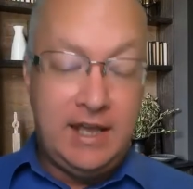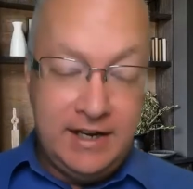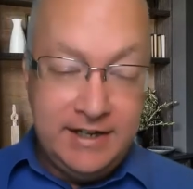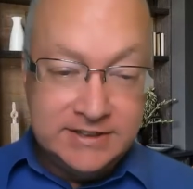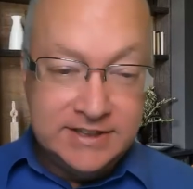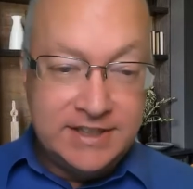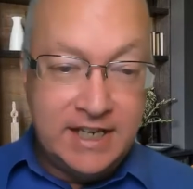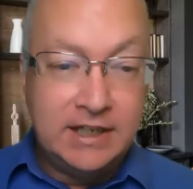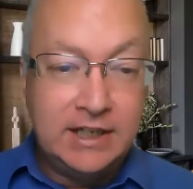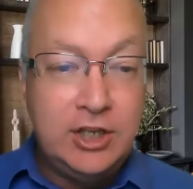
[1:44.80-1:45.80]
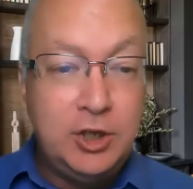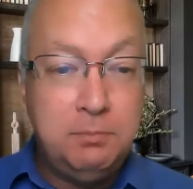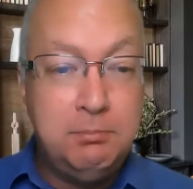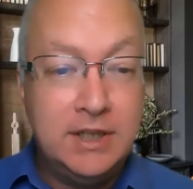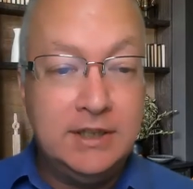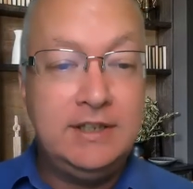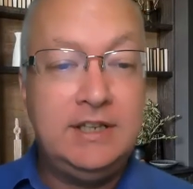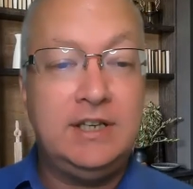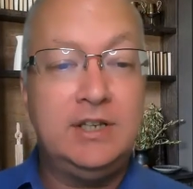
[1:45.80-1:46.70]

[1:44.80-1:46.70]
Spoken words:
And incidentally, humility